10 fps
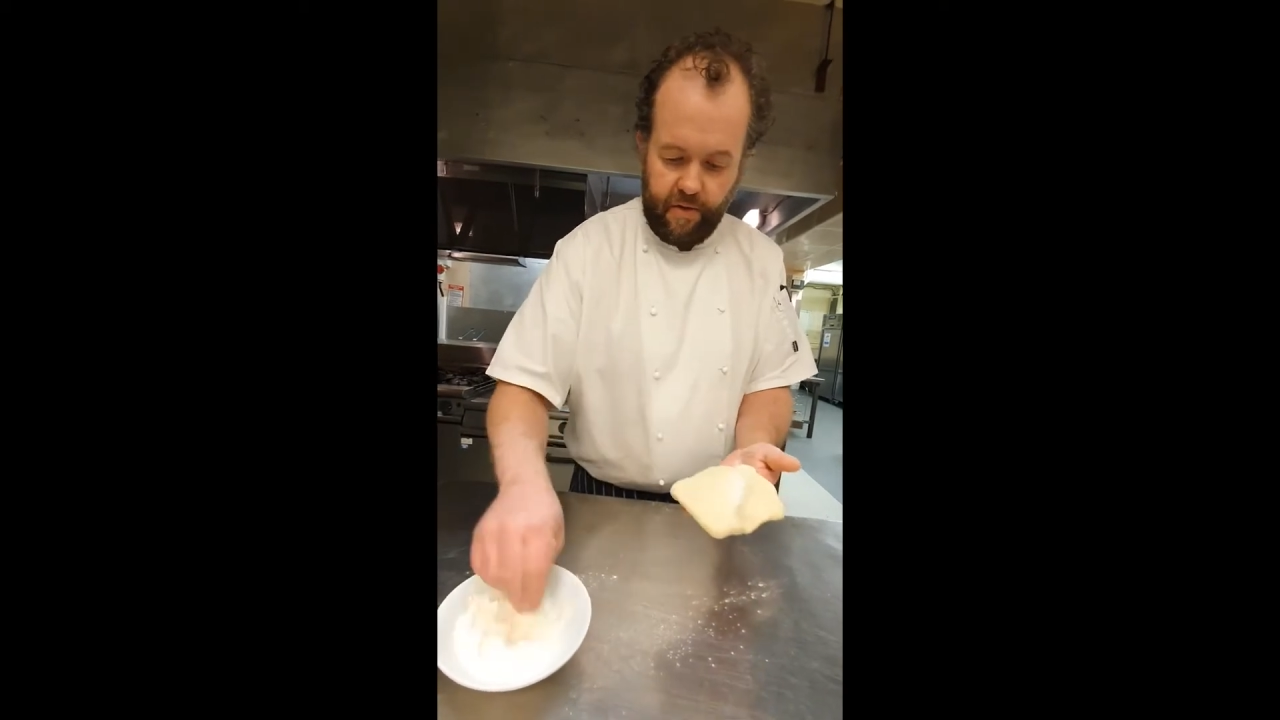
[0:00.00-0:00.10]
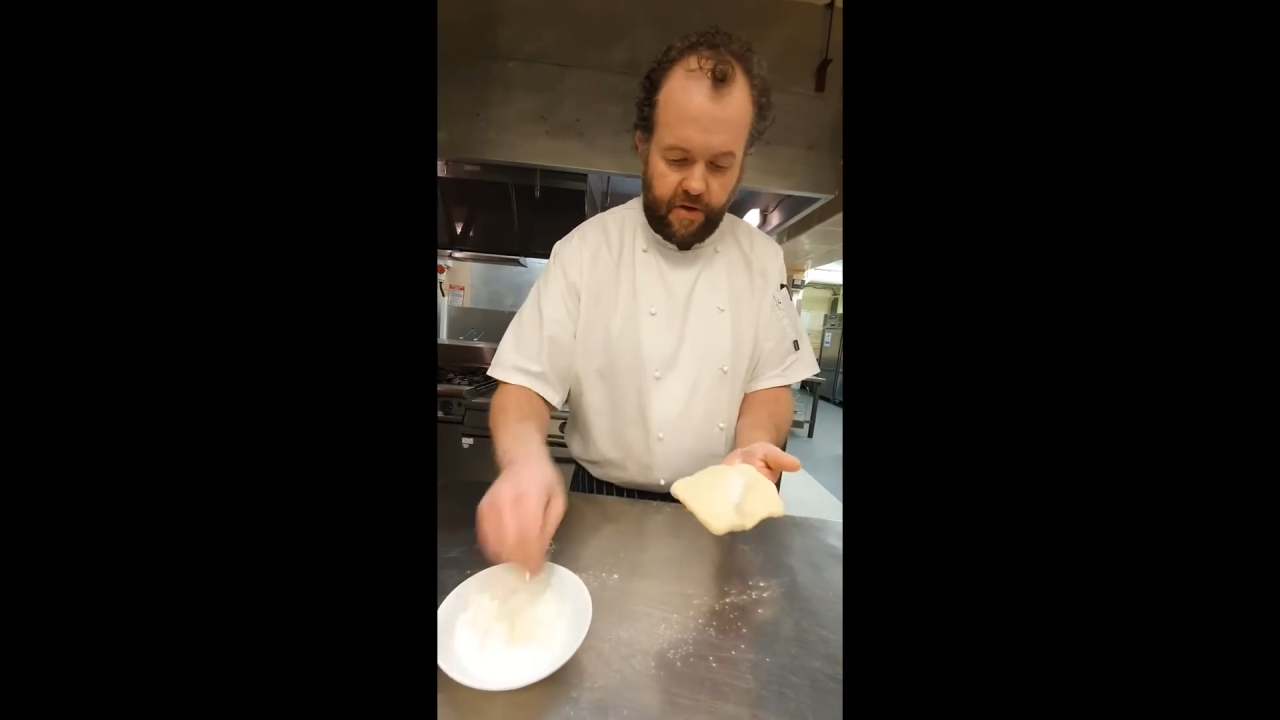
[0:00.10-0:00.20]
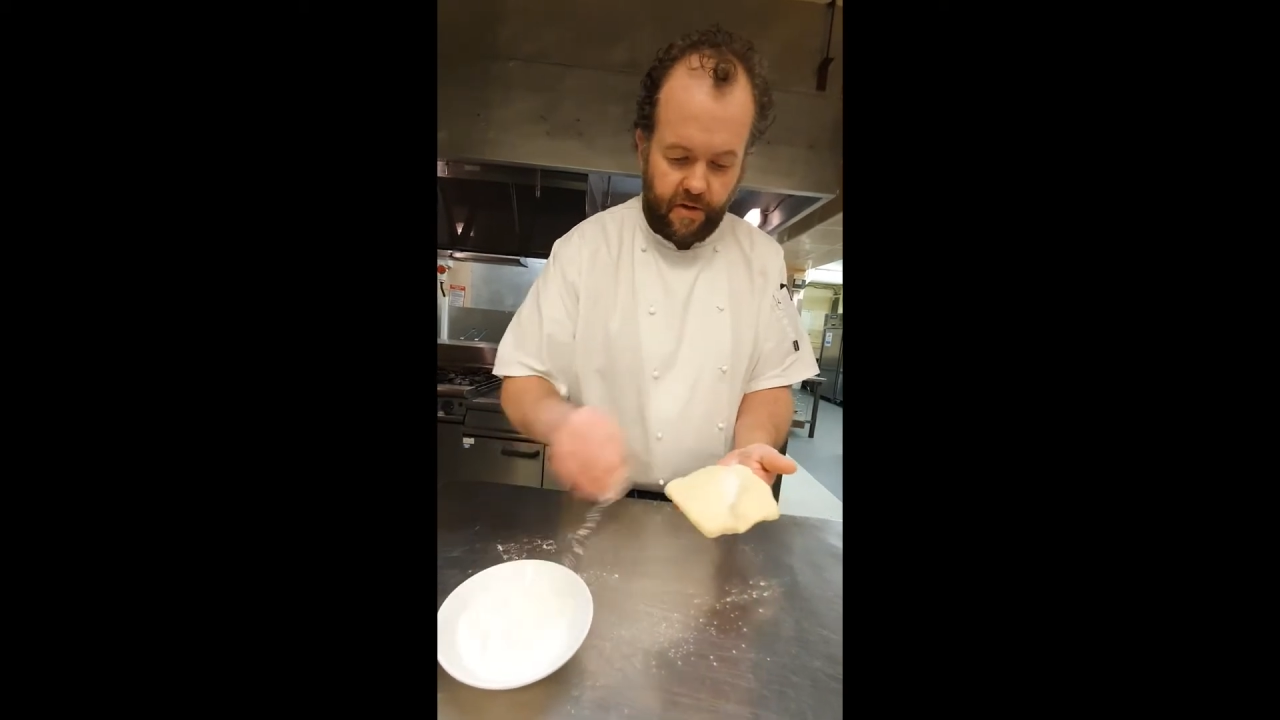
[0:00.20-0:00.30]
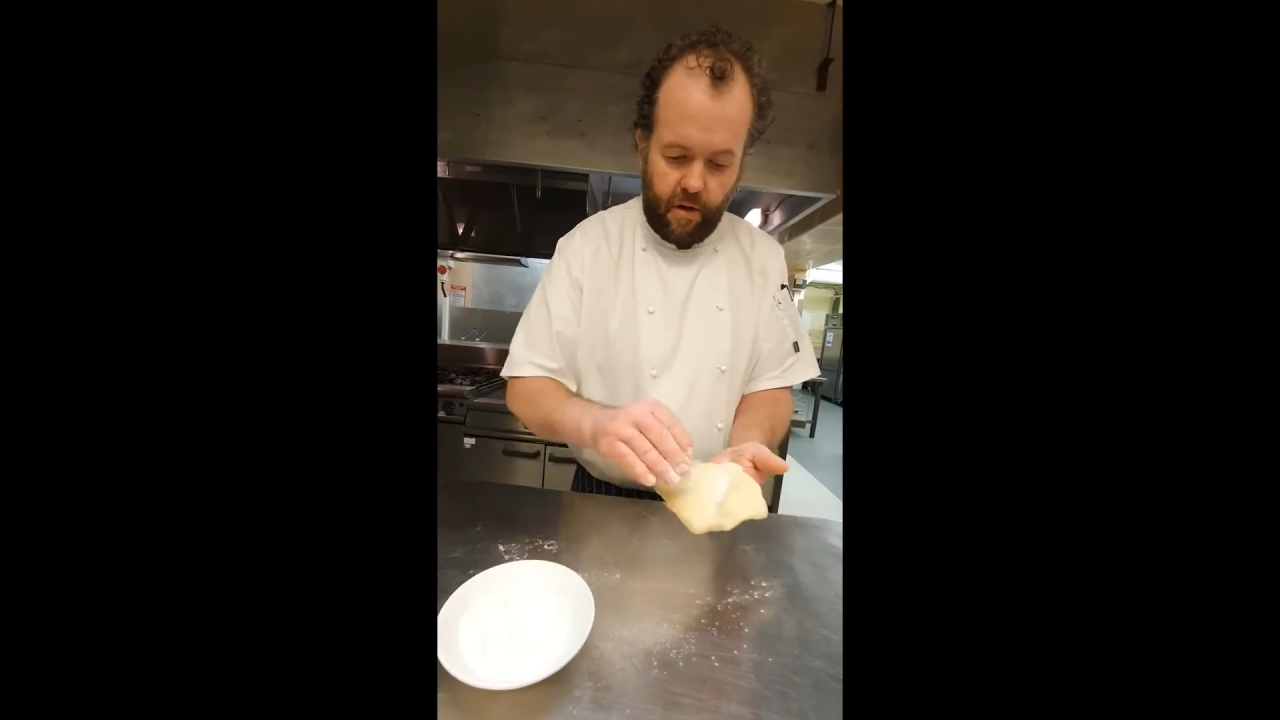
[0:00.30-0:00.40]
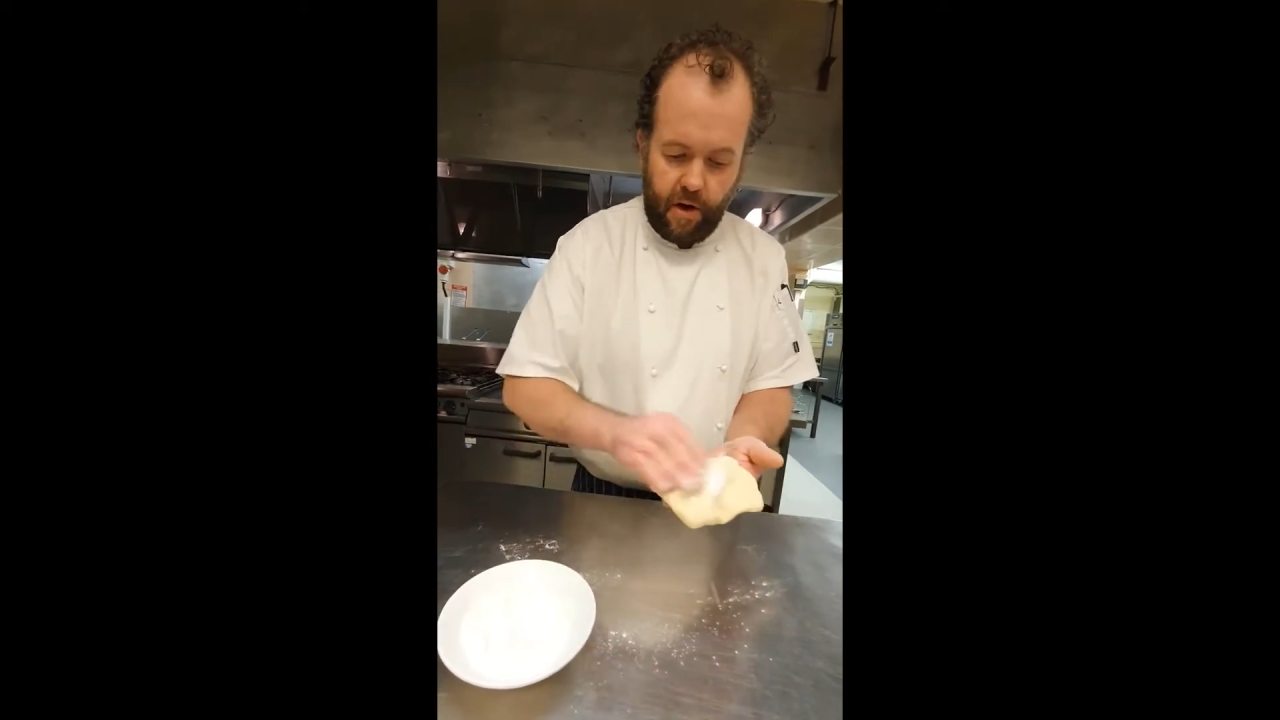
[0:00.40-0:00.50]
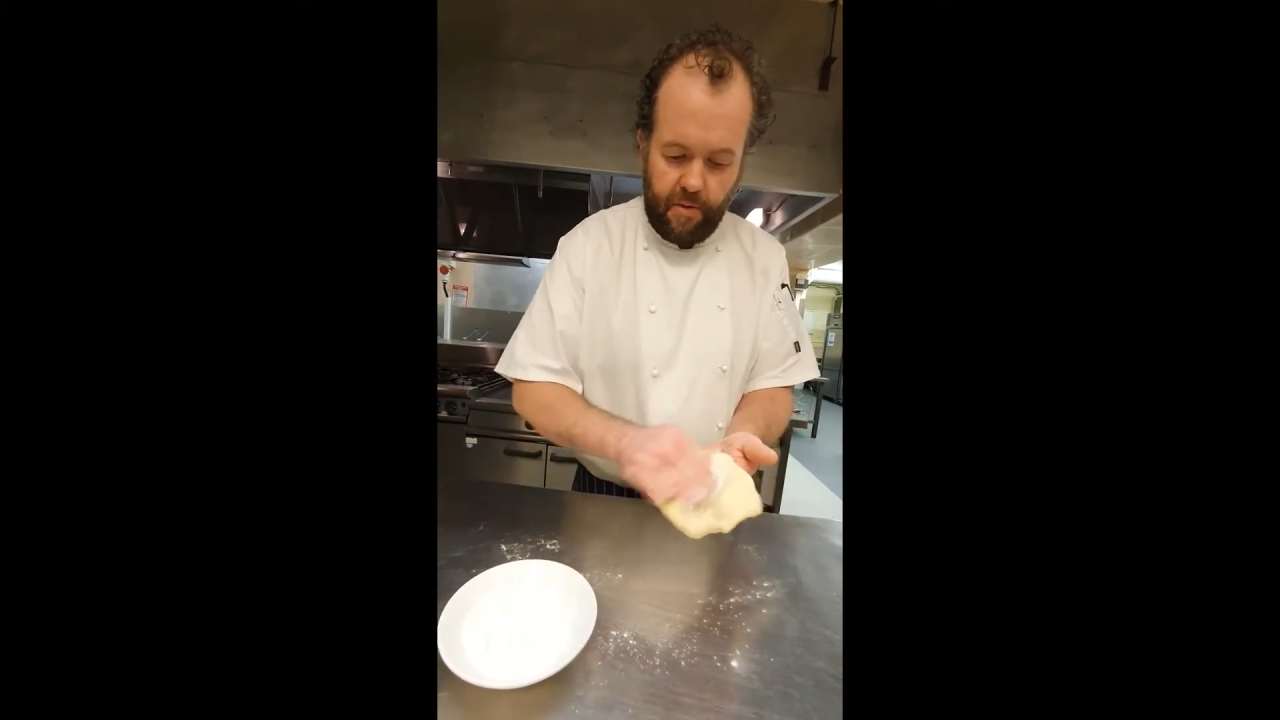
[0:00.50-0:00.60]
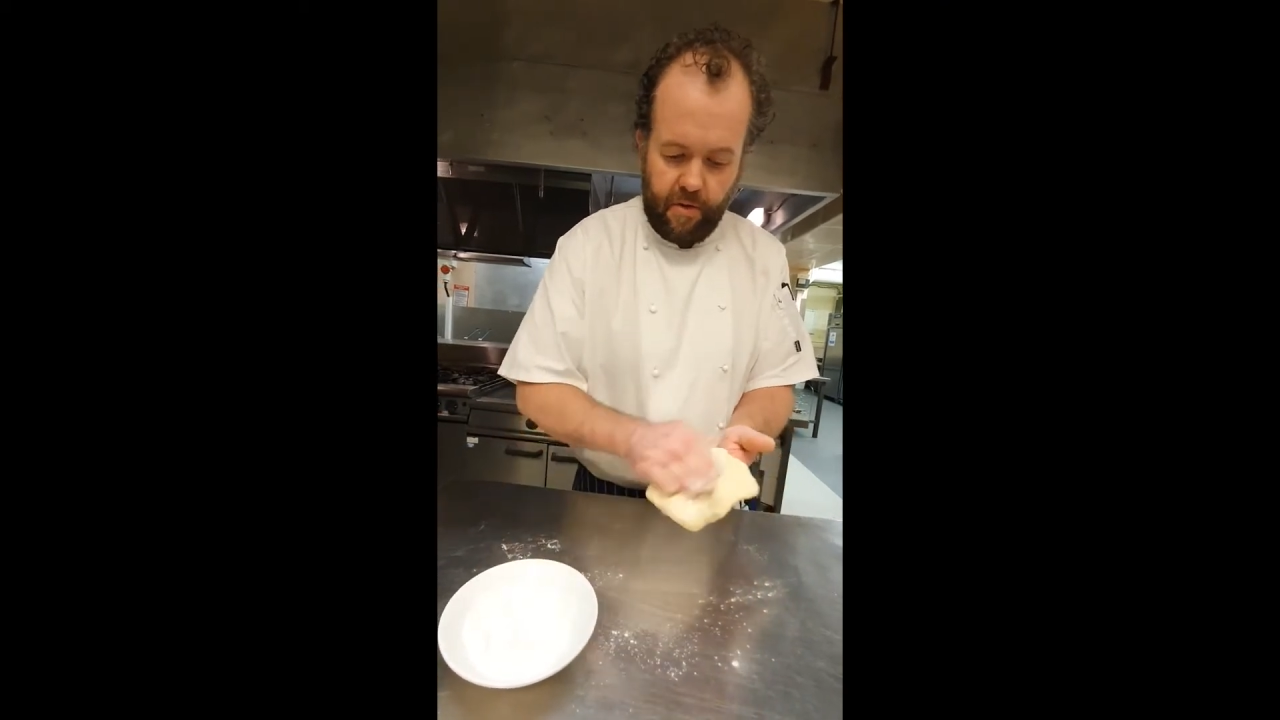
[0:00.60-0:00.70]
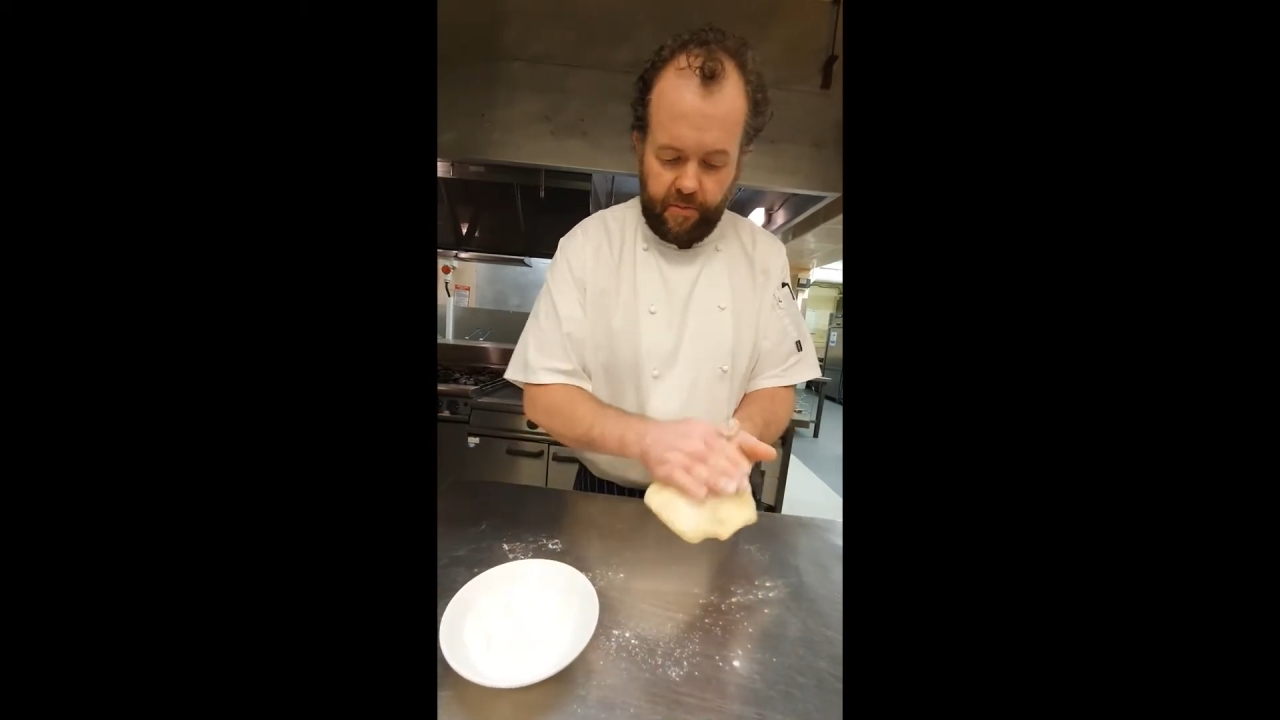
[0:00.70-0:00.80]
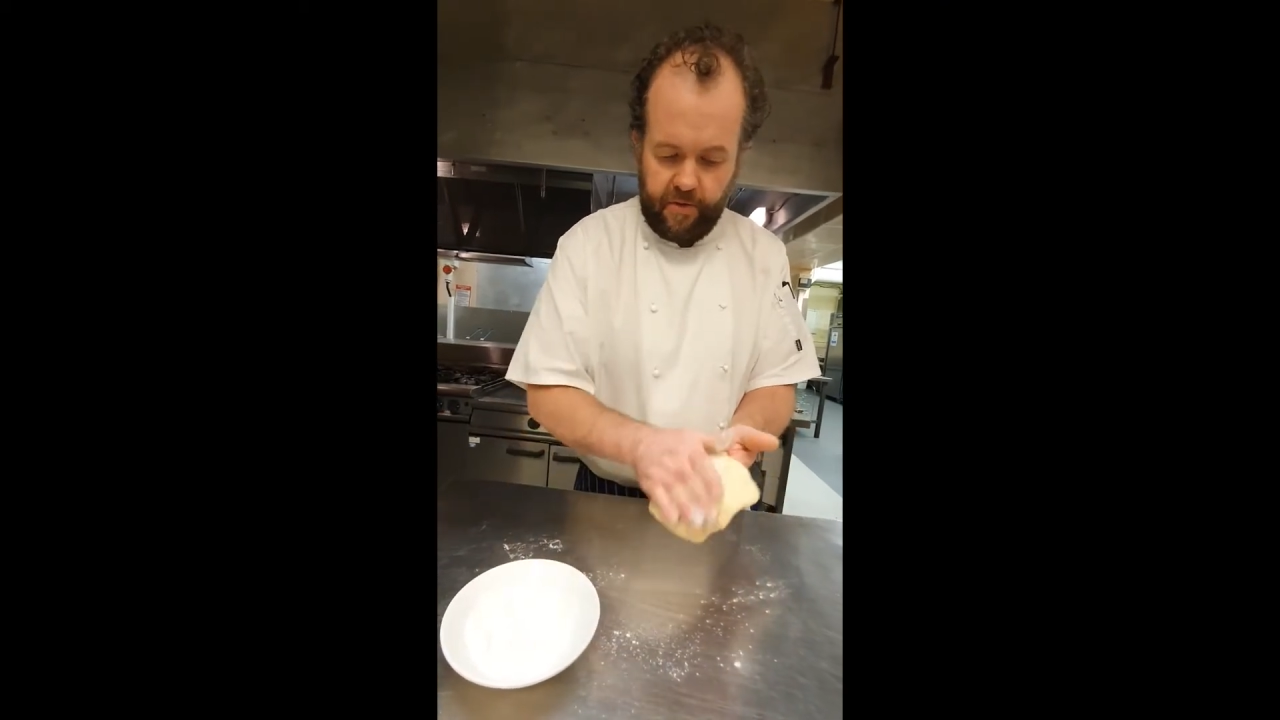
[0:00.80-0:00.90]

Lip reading: slightly with a